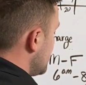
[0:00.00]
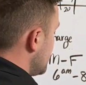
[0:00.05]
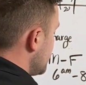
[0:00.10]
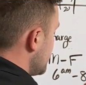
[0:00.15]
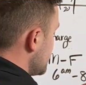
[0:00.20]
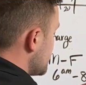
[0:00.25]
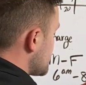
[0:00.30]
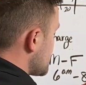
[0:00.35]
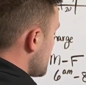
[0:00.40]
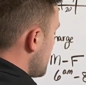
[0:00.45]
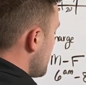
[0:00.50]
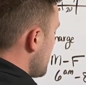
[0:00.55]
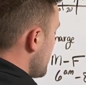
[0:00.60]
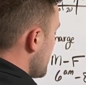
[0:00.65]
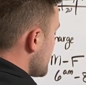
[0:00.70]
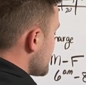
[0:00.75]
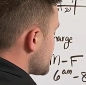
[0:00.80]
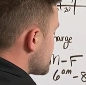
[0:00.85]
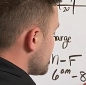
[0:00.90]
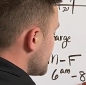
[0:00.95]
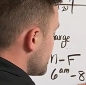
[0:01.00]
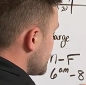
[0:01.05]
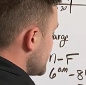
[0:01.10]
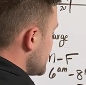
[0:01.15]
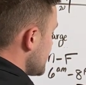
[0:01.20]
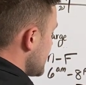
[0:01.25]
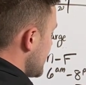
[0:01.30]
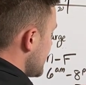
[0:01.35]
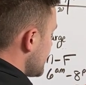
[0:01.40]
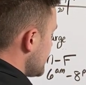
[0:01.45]
the charge would
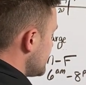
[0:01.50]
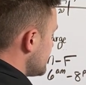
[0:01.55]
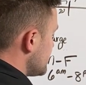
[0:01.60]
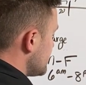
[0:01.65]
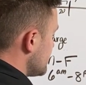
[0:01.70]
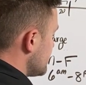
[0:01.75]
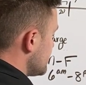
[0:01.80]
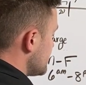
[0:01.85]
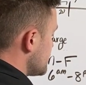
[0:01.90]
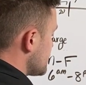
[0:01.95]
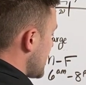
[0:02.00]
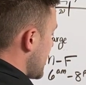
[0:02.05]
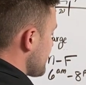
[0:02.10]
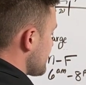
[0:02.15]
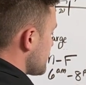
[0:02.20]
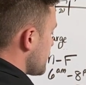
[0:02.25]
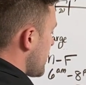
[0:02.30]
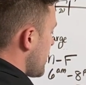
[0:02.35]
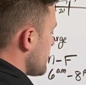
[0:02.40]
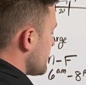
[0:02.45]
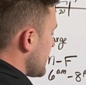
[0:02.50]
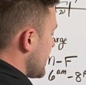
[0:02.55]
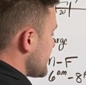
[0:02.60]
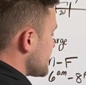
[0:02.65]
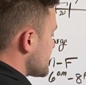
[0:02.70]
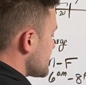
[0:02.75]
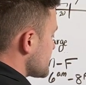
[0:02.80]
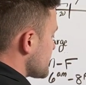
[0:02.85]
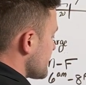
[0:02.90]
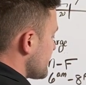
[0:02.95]
be a driving while
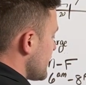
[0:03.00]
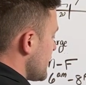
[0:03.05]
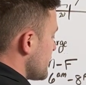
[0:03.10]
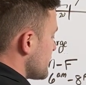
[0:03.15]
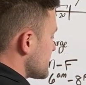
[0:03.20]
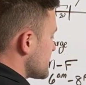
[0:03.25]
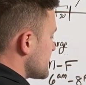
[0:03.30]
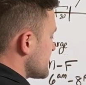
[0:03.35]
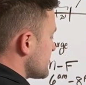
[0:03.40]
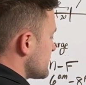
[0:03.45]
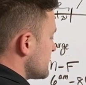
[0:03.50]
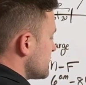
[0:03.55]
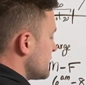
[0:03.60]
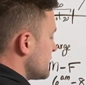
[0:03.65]
license revoked.